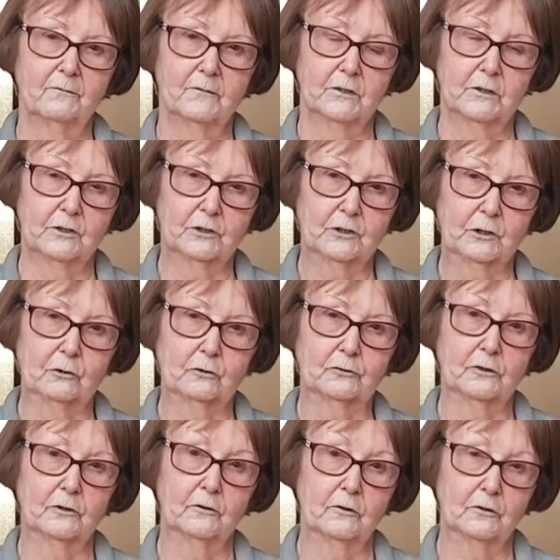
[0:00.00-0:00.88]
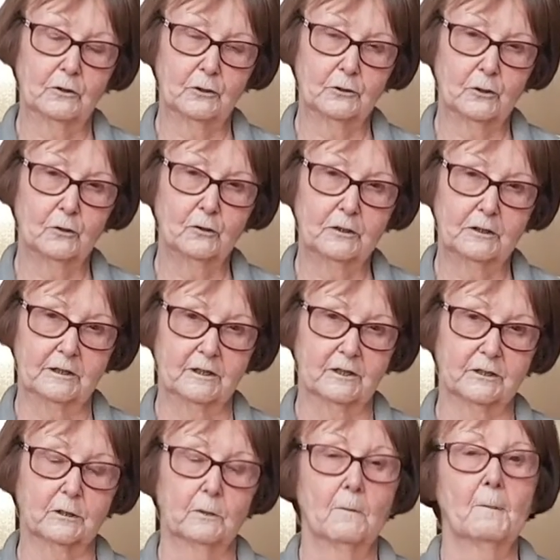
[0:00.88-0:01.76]
for the children and the
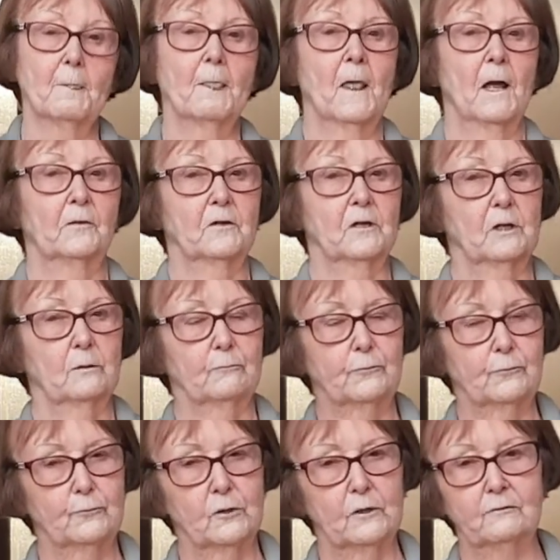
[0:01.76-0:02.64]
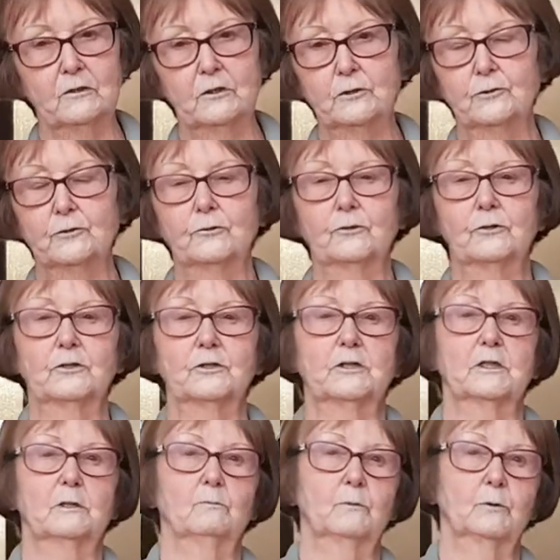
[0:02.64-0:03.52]
toddlers. And it came through every
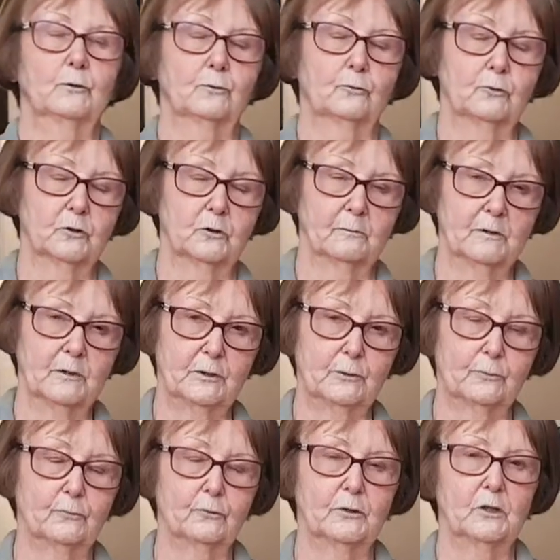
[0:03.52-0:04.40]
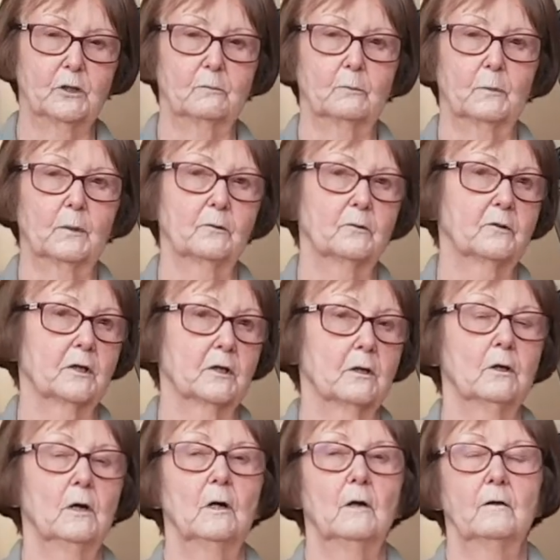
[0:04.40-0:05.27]
Tuesday and we told them a story about
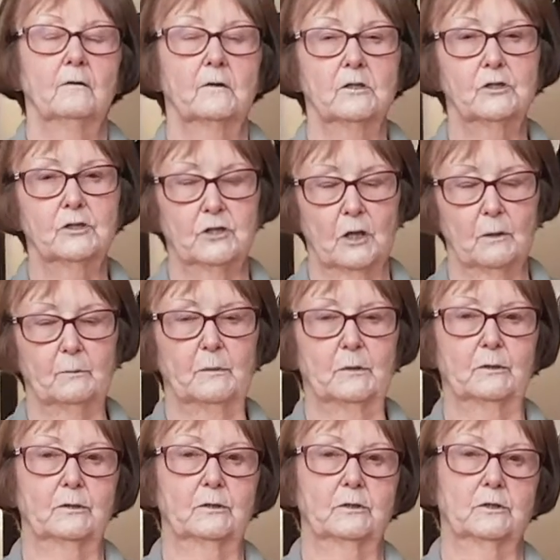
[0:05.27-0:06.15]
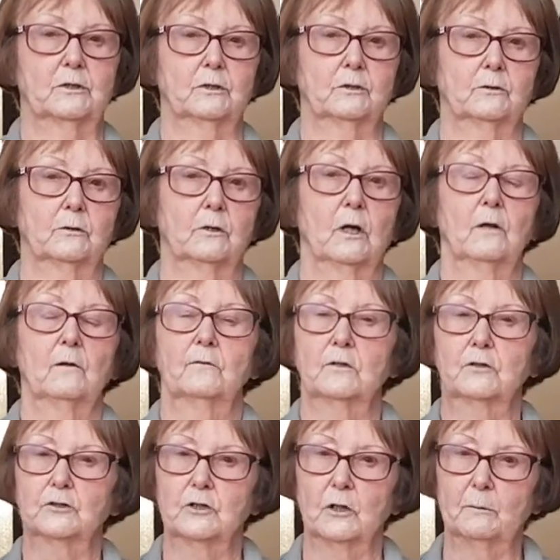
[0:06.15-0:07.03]
the shepherds and the
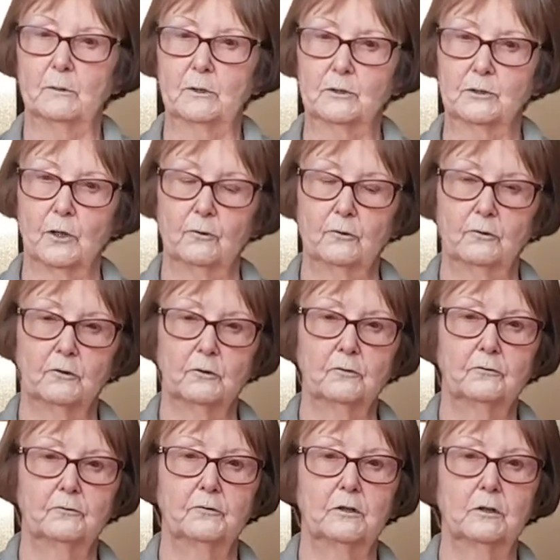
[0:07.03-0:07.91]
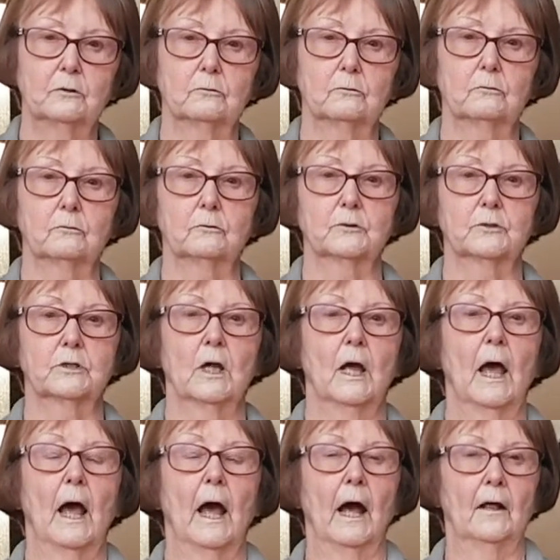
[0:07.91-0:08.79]
shepherds out in the fields.
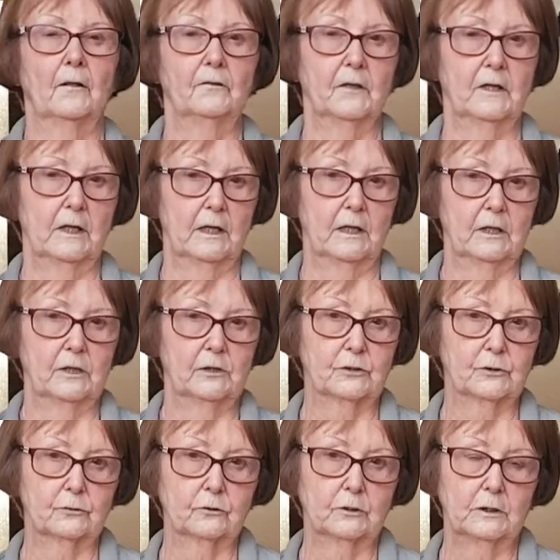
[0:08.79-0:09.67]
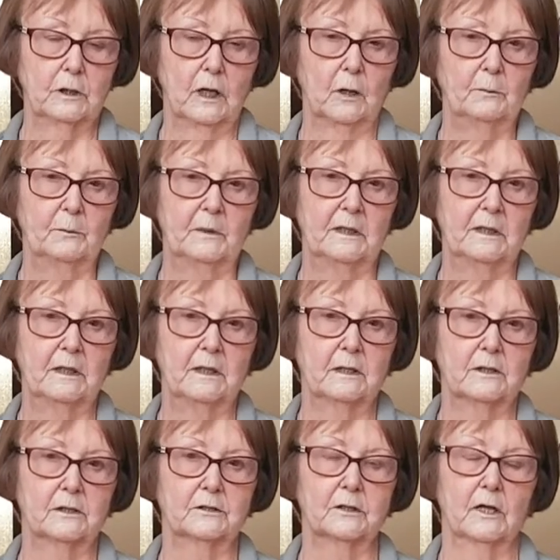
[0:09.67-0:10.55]
And the angel
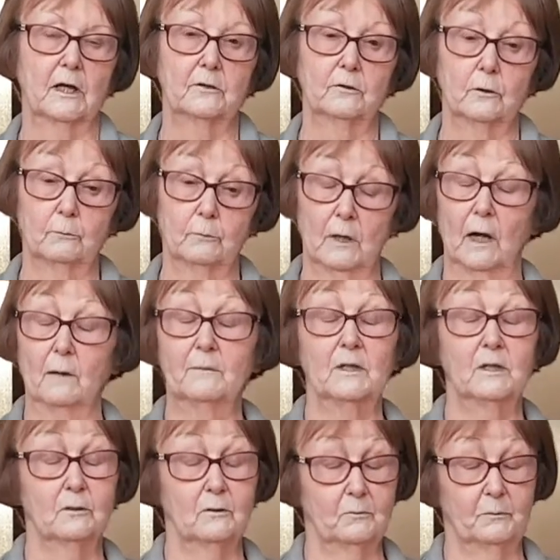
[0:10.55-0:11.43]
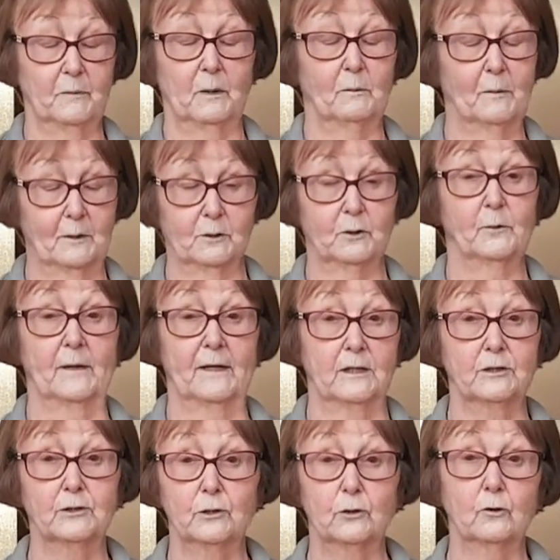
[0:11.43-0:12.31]
appeared. And there'd be about
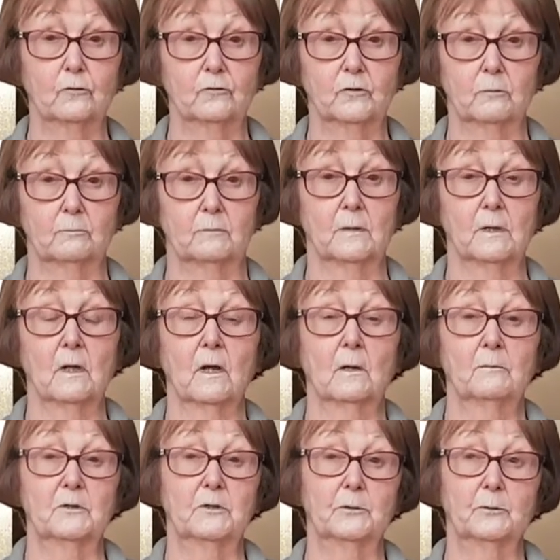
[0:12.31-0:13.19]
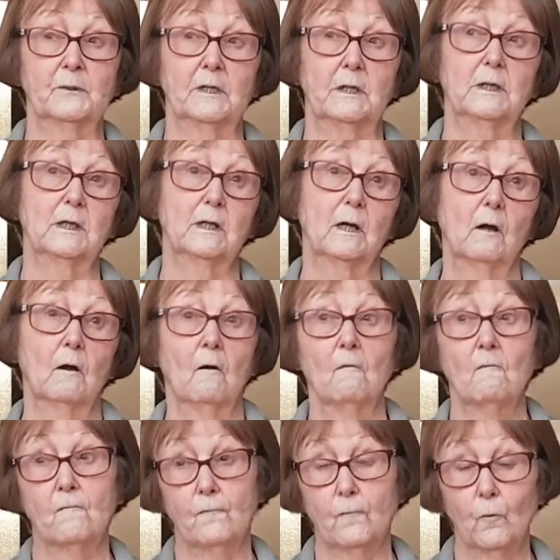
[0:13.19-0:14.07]
20 of them between
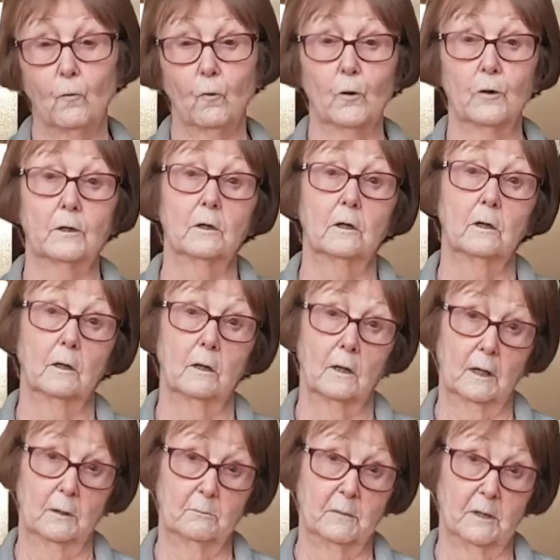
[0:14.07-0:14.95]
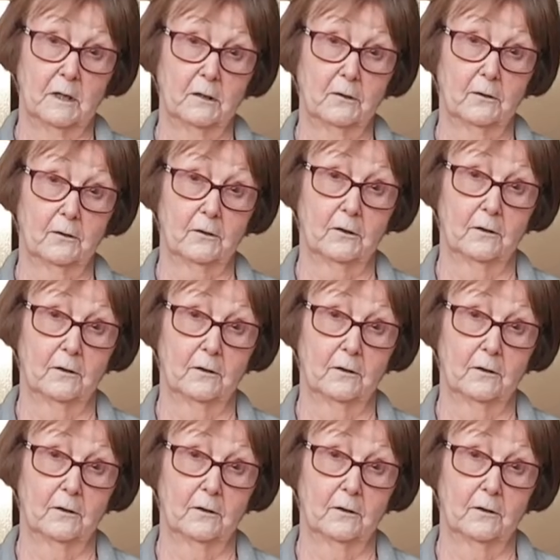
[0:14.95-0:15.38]
4 and birth.